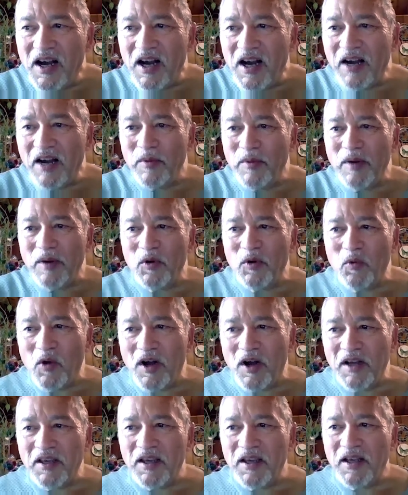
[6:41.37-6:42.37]
I remember
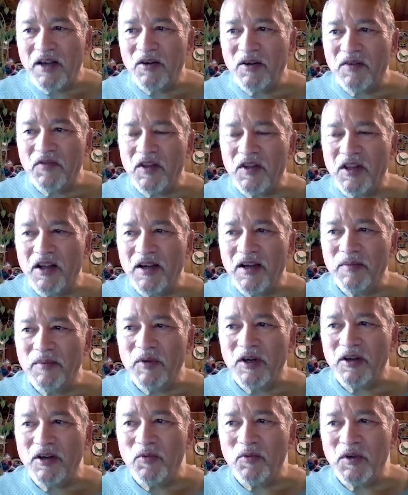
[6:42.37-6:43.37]
walking out of the
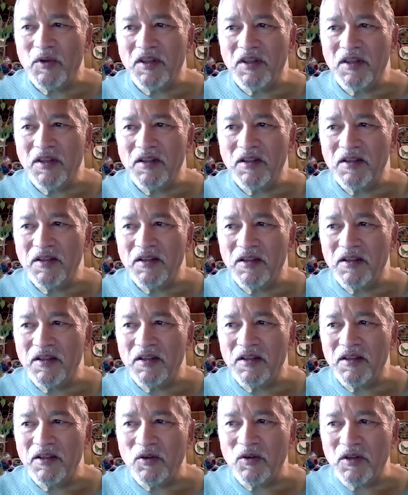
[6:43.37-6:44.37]
library with
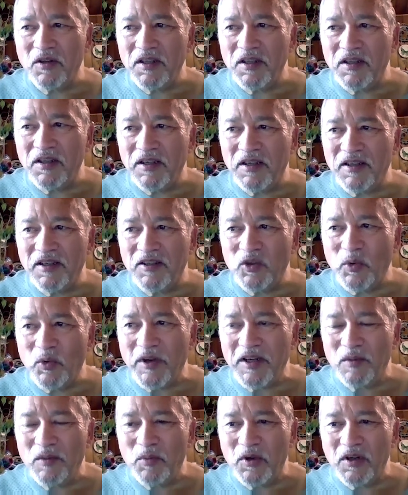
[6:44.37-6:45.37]
literally like
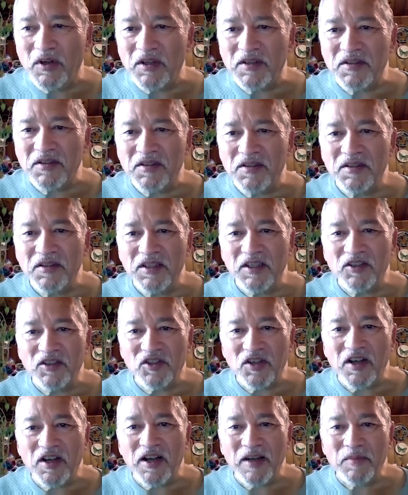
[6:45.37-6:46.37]
20 books
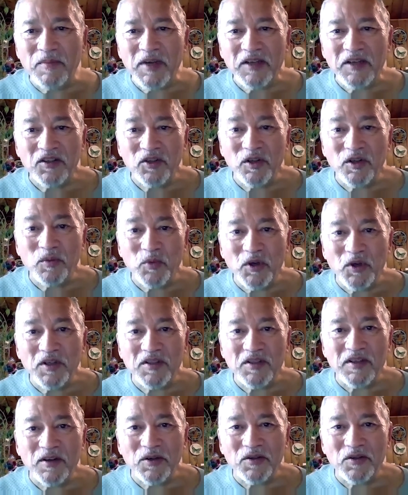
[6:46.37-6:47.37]
each time I took
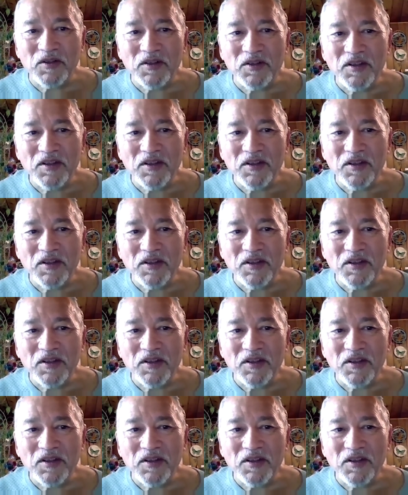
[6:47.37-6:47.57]
books out.